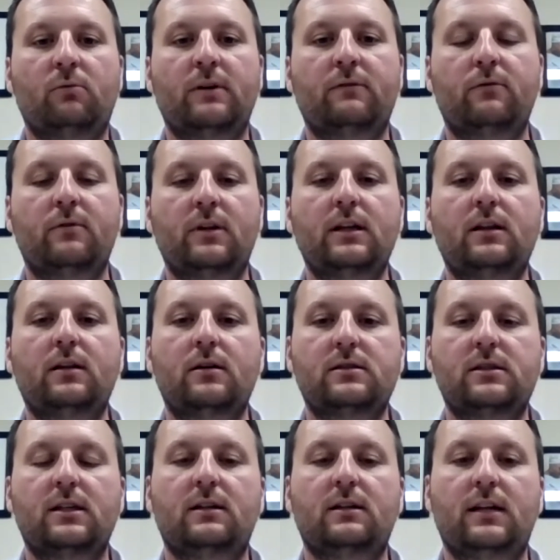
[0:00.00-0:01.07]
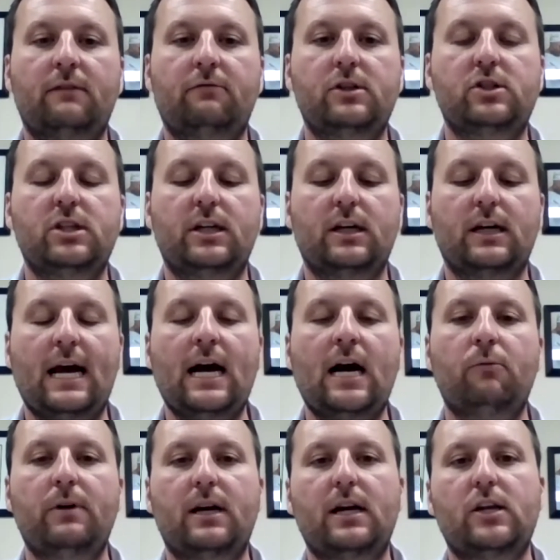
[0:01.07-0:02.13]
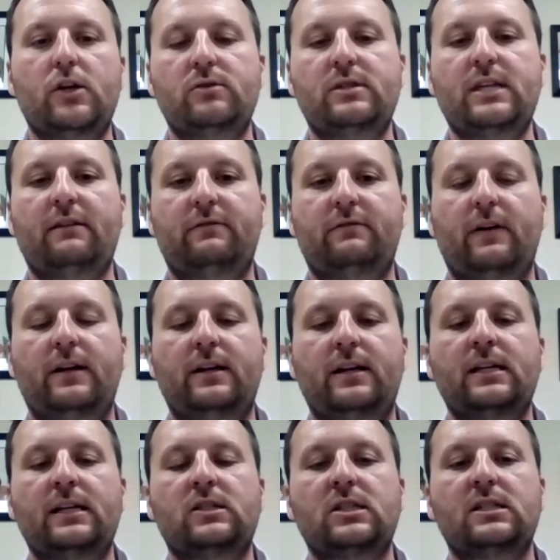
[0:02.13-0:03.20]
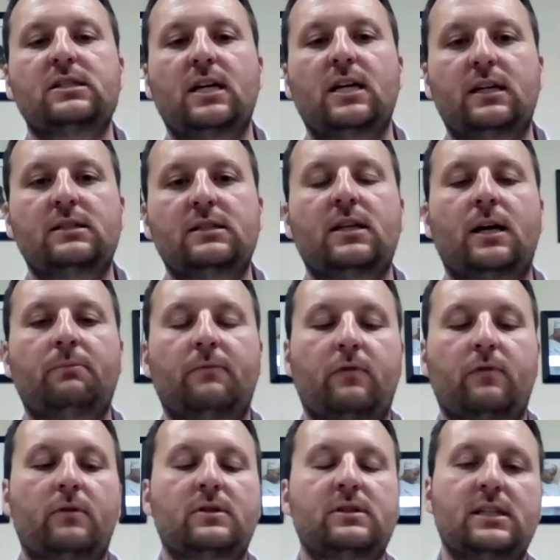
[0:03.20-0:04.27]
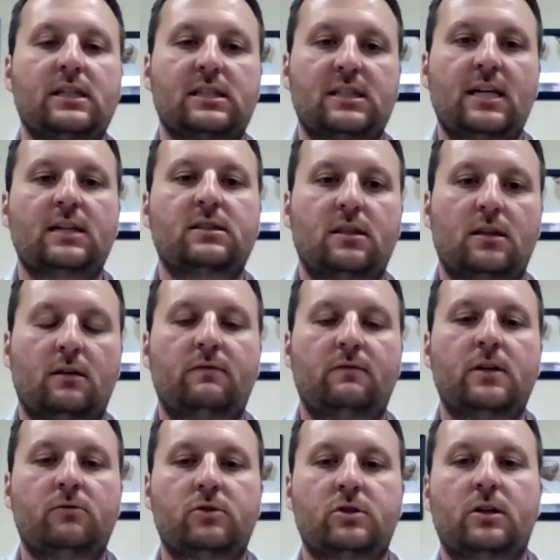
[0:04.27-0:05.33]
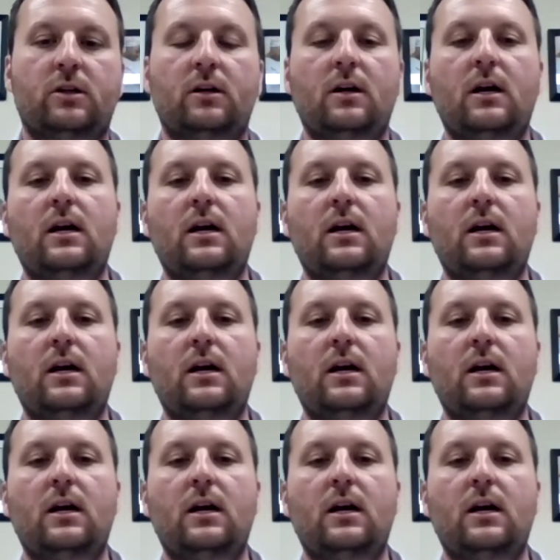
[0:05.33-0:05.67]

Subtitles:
We've really looked at leveraging how we can use that funding to set us up for success in the future